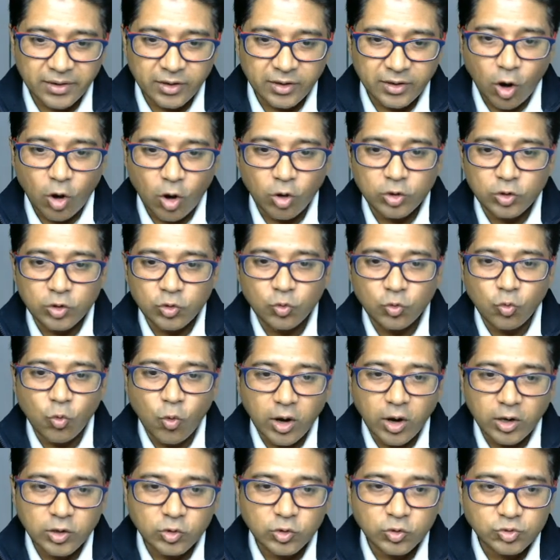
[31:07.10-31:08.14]
or you
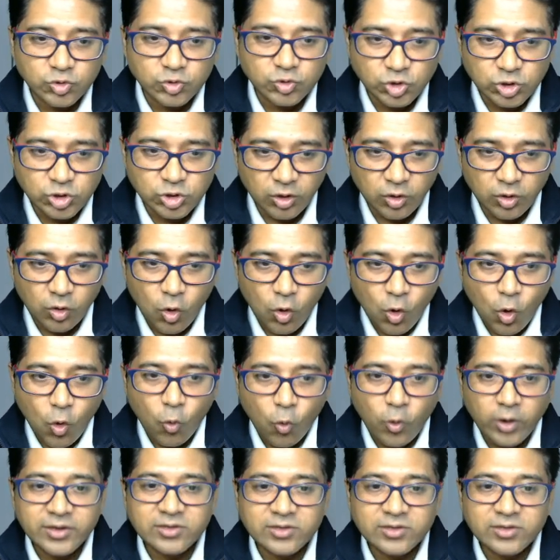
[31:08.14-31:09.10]
want to see what